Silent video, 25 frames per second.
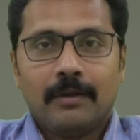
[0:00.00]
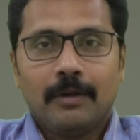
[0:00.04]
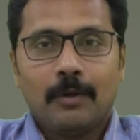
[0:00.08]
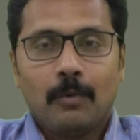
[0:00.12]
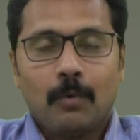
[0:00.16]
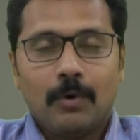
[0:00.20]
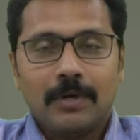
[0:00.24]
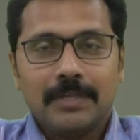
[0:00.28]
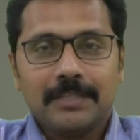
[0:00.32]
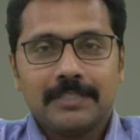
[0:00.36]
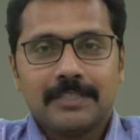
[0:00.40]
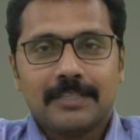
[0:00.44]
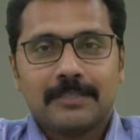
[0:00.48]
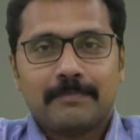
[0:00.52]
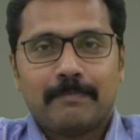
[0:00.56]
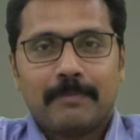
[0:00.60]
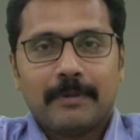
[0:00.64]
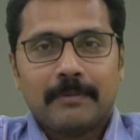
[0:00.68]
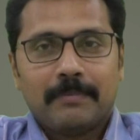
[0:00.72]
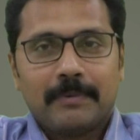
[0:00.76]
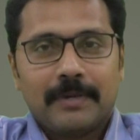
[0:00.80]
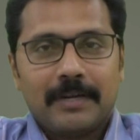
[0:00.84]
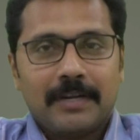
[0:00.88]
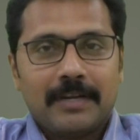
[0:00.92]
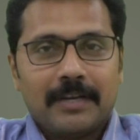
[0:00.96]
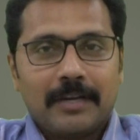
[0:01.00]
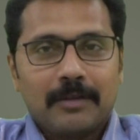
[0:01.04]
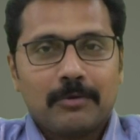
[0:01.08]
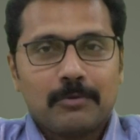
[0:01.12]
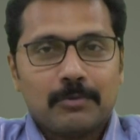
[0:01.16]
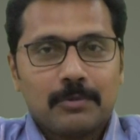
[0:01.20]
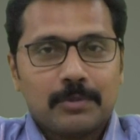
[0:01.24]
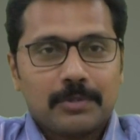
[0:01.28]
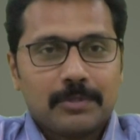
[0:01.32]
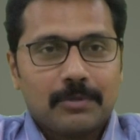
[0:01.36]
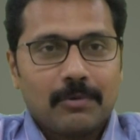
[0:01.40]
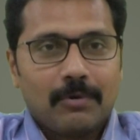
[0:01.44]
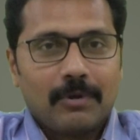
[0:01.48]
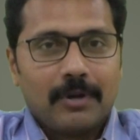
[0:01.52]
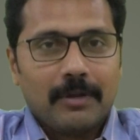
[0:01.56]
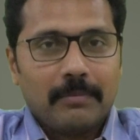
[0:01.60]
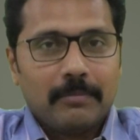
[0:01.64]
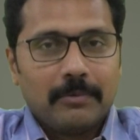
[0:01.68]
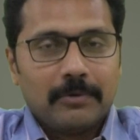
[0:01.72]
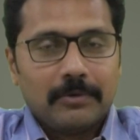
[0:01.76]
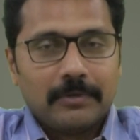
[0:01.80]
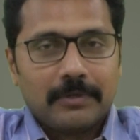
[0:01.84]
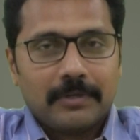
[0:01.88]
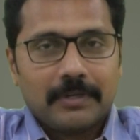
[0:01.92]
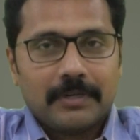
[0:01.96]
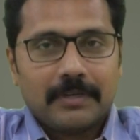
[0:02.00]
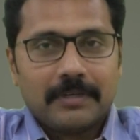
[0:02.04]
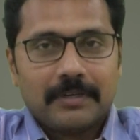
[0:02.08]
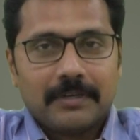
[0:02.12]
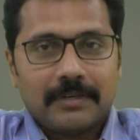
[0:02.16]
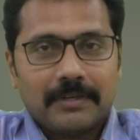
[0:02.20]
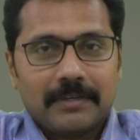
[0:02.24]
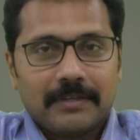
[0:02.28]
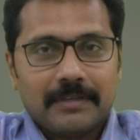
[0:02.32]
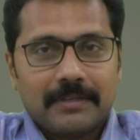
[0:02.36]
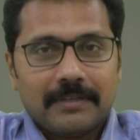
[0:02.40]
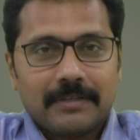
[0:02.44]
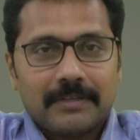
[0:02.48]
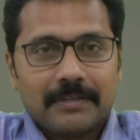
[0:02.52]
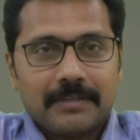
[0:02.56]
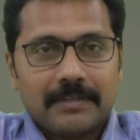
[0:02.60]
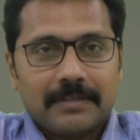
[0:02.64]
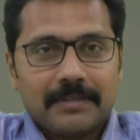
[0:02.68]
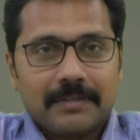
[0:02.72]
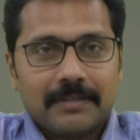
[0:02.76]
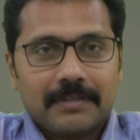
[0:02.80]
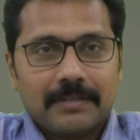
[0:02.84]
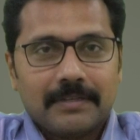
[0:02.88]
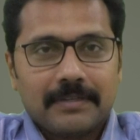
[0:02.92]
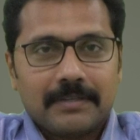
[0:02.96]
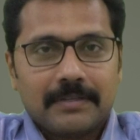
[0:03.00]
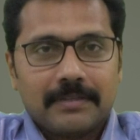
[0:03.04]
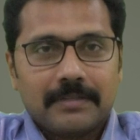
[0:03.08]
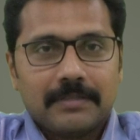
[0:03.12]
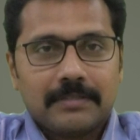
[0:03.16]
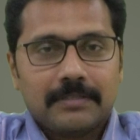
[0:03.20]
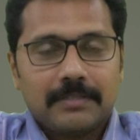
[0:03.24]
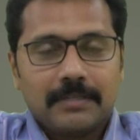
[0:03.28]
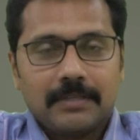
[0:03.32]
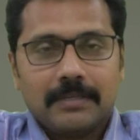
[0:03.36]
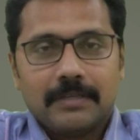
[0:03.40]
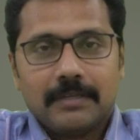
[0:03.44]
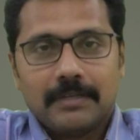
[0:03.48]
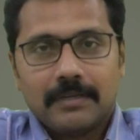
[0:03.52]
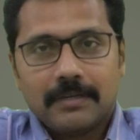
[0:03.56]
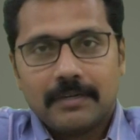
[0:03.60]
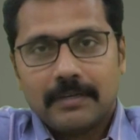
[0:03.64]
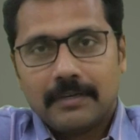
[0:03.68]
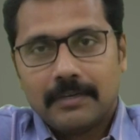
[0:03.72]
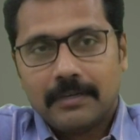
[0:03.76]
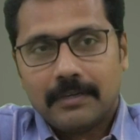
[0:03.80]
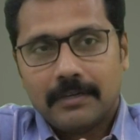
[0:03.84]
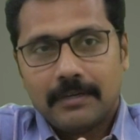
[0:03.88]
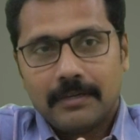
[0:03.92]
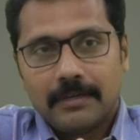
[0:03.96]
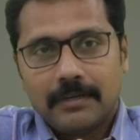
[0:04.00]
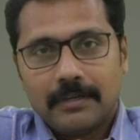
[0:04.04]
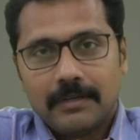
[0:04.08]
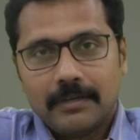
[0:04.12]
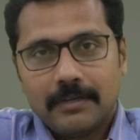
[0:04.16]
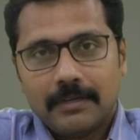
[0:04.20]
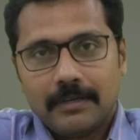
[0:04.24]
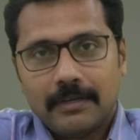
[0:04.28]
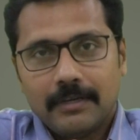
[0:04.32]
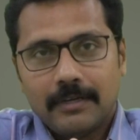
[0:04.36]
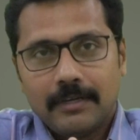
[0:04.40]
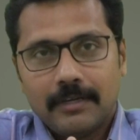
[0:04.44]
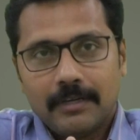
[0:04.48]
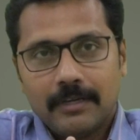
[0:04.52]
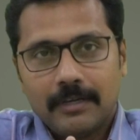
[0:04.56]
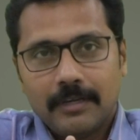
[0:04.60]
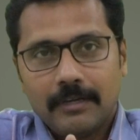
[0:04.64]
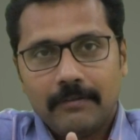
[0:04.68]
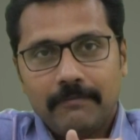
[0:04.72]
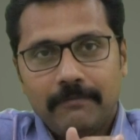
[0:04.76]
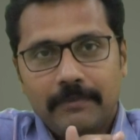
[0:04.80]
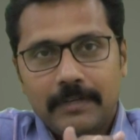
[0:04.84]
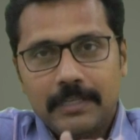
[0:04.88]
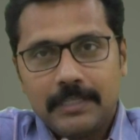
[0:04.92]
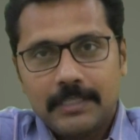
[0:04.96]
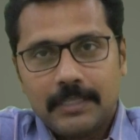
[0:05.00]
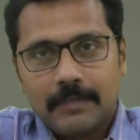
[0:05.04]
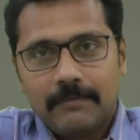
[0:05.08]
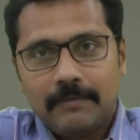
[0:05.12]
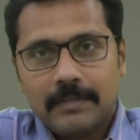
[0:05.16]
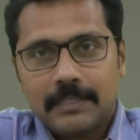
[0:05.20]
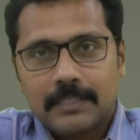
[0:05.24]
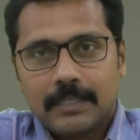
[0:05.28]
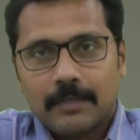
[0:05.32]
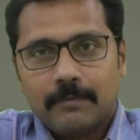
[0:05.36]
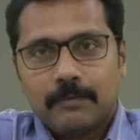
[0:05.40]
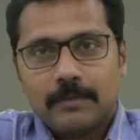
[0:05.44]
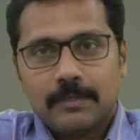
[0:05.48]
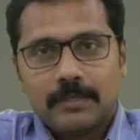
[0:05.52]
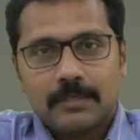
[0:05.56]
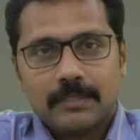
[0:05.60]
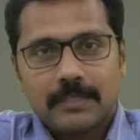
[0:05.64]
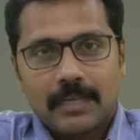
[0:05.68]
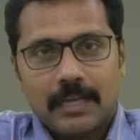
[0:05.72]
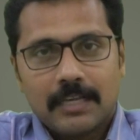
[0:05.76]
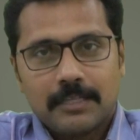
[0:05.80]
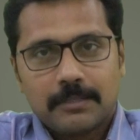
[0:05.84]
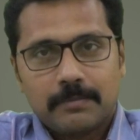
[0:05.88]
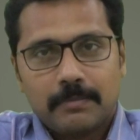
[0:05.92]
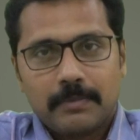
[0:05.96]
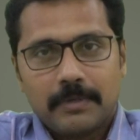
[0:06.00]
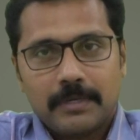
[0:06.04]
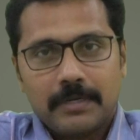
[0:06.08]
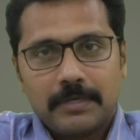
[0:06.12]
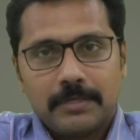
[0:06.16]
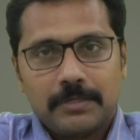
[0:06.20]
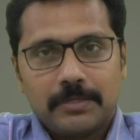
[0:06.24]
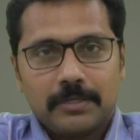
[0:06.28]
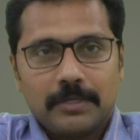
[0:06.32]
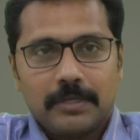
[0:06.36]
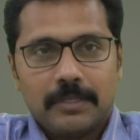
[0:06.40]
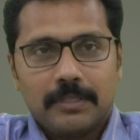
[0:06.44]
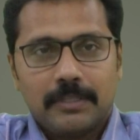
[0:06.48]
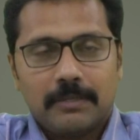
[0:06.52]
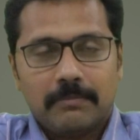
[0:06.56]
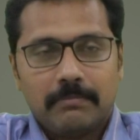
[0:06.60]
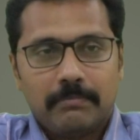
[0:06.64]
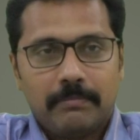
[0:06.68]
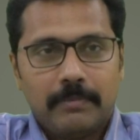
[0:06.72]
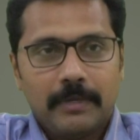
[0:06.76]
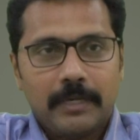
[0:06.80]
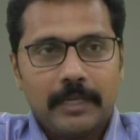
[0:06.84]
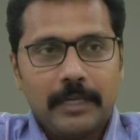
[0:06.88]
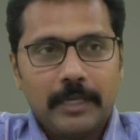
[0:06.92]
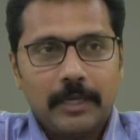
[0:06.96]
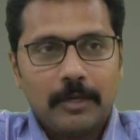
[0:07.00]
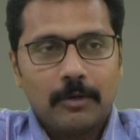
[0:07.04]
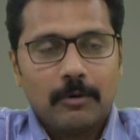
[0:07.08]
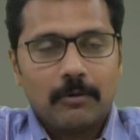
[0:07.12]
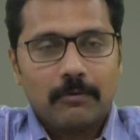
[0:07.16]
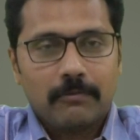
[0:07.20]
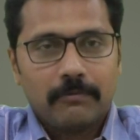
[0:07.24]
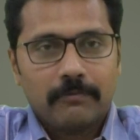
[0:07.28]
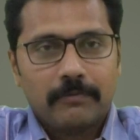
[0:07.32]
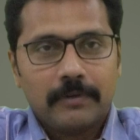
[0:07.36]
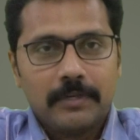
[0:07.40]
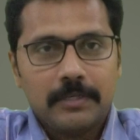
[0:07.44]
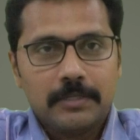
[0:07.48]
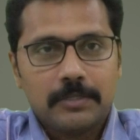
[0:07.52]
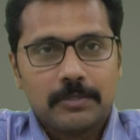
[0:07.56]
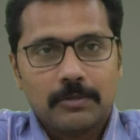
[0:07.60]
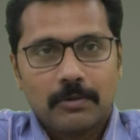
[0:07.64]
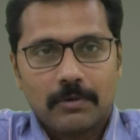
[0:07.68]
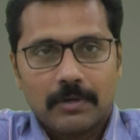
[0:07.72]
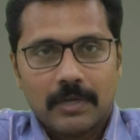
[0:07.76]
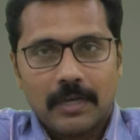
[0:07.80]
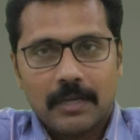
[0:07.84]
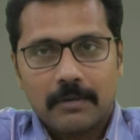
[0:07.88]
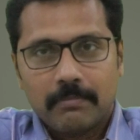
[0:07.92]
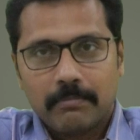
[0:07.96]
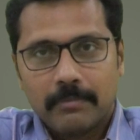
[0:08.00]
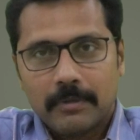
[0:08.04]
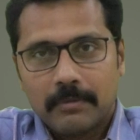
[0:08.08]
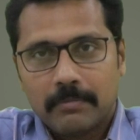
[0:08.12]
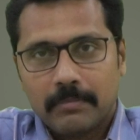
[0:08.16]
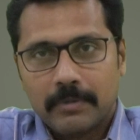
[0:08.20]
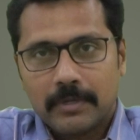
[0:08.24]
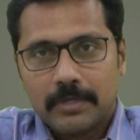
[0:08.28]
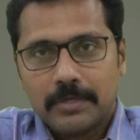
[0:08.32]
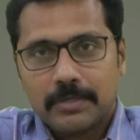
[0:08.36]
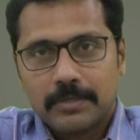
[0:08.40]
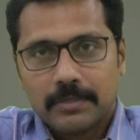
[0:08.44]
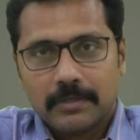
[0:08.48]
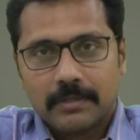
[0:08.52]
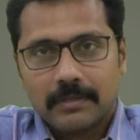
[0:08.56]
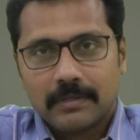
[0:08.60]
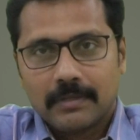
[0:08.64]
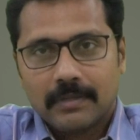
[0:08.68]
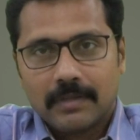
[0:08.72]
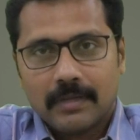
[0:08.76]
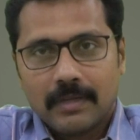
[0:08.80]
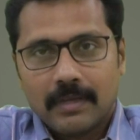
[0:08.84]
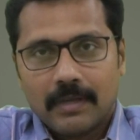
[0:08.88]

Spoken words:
Now, what is this preparatory course all about? See, every civil services aspirant in the beginning of his or her preparation